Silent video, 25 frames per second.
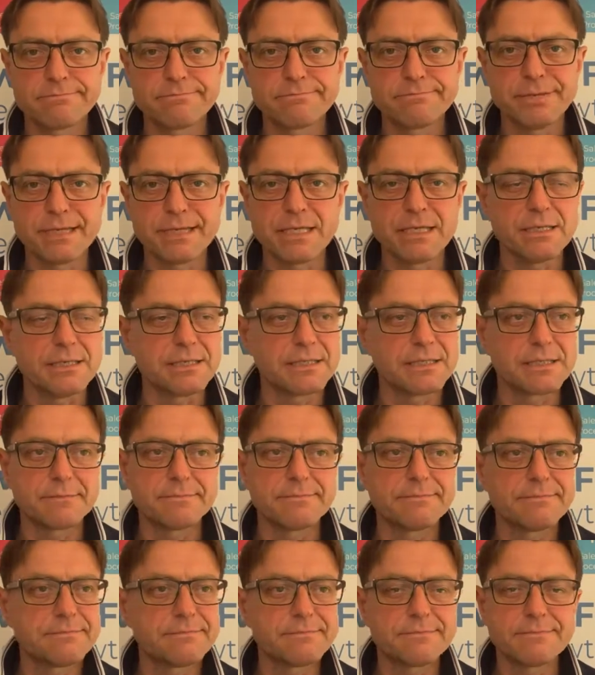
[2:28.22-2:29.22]

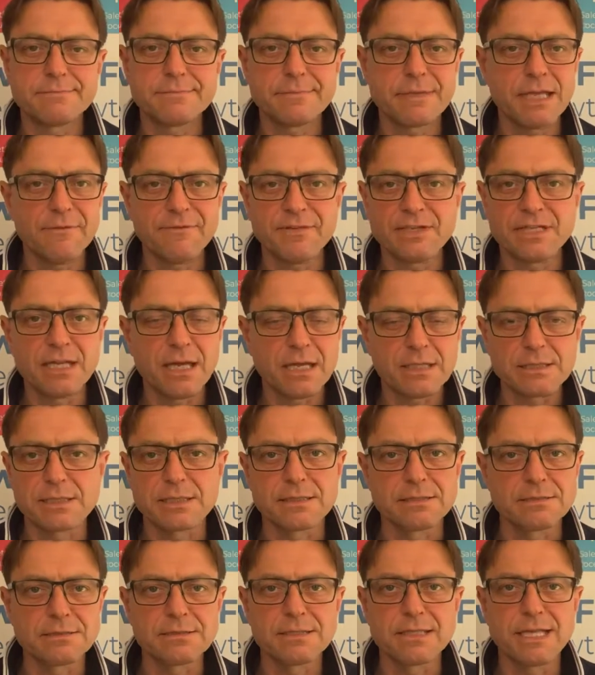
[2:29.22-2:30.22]
Because if it
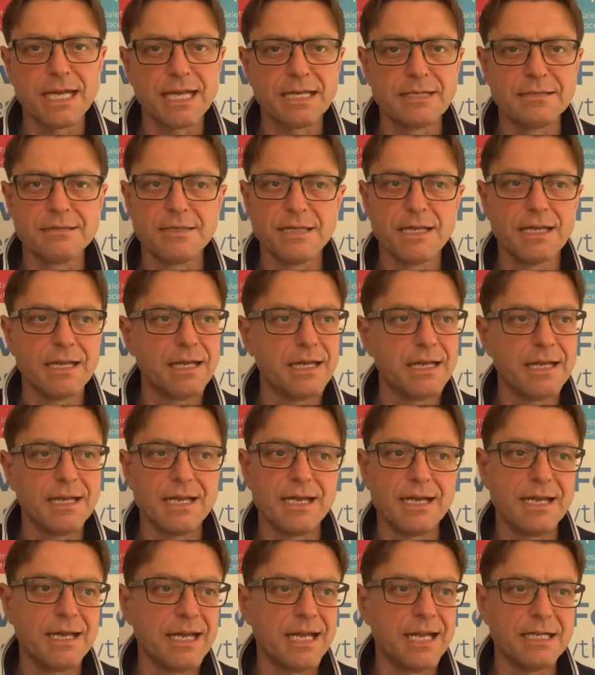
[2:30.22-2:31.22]
doesn't, then
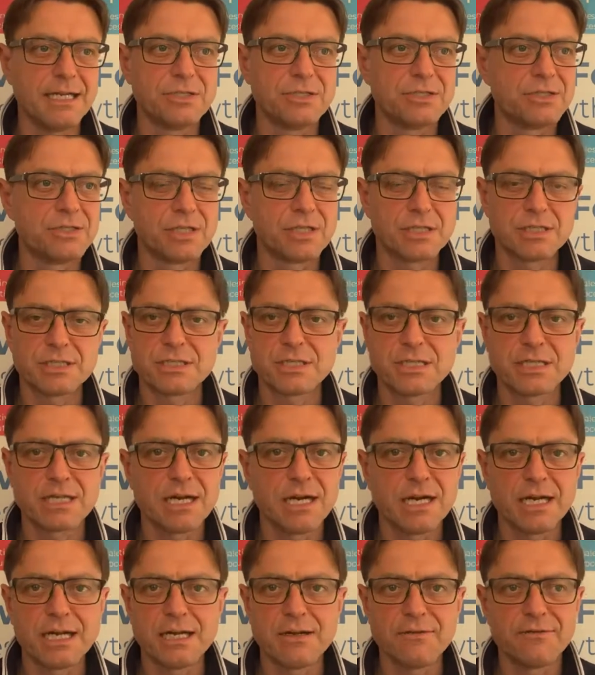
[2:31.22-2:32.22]
it's just a
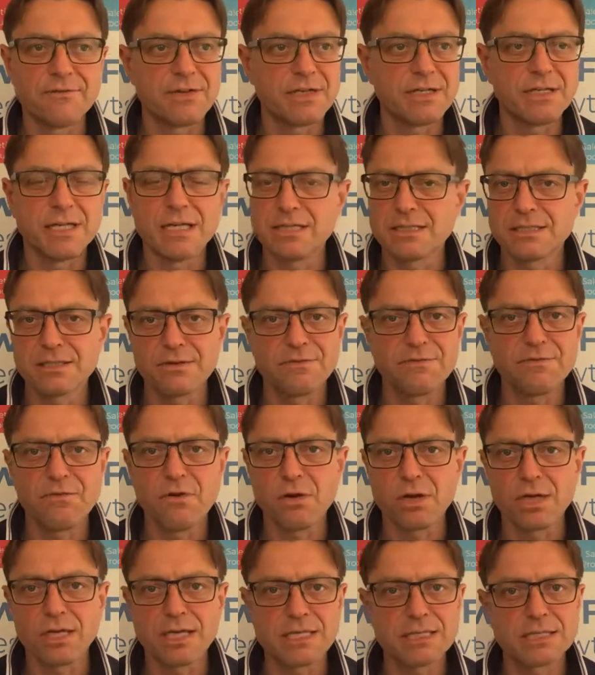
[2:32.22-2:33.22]
kind of, it's a
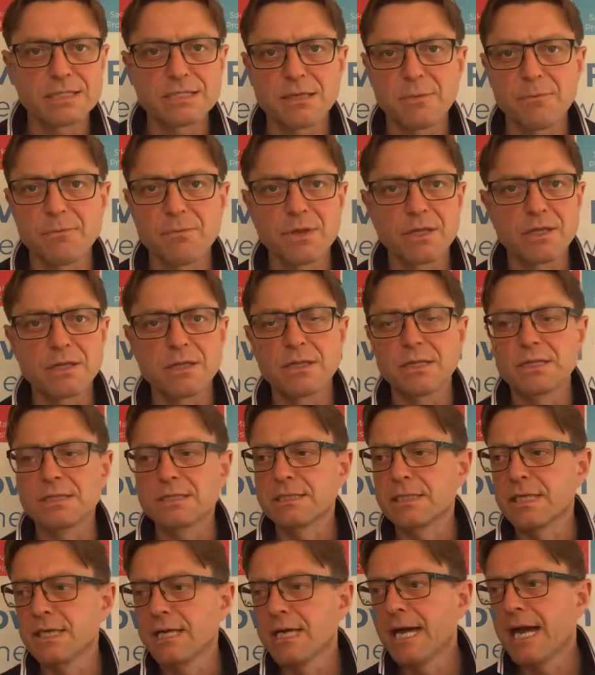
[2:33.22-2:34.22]
folly. It's something that
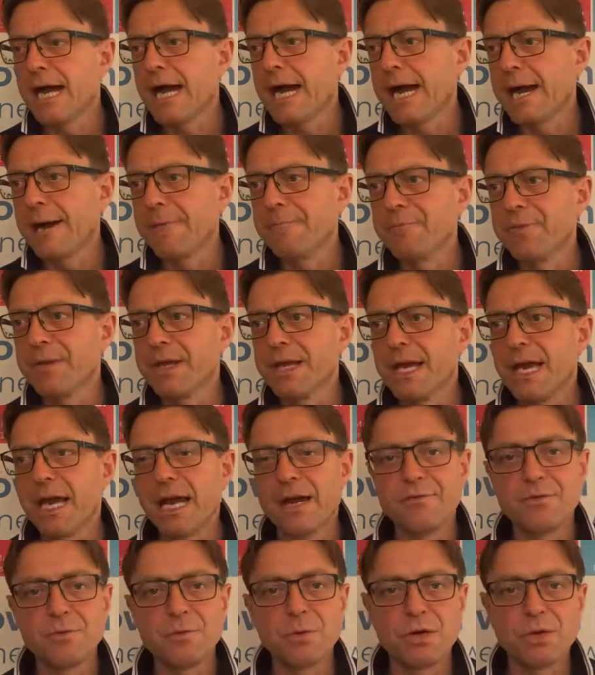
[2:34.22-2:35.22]

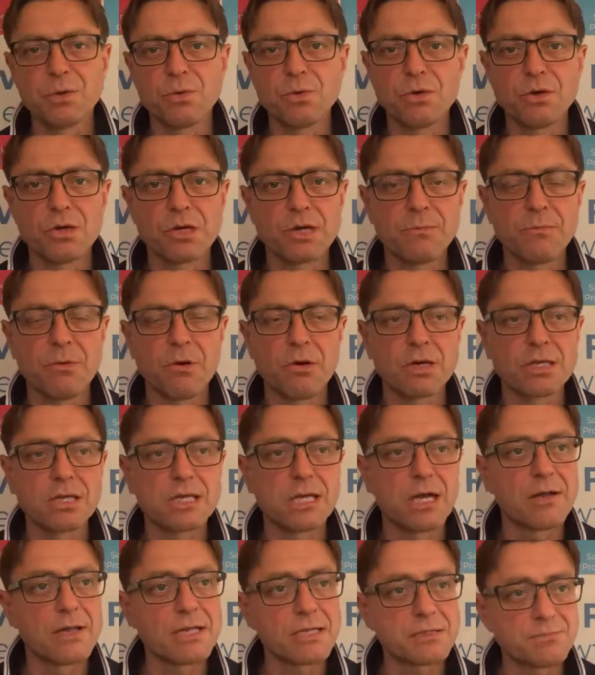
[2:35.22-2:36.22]
everybody will look upon and
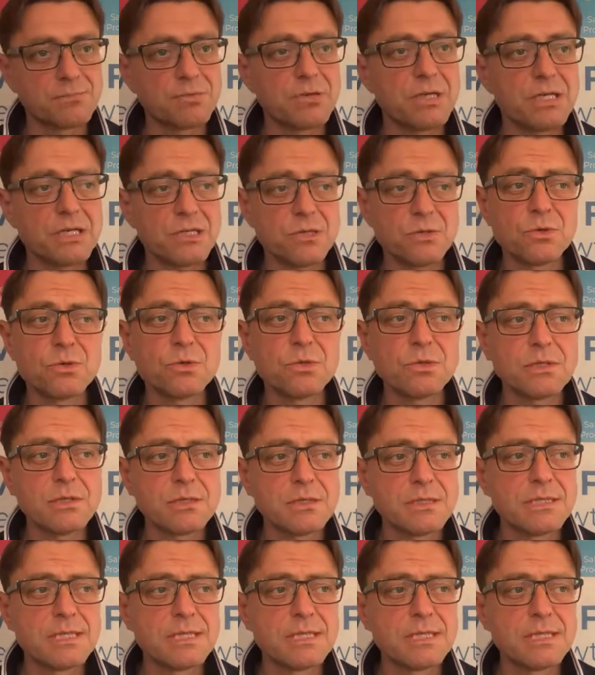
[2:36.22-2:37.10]
go, that's pretty cool,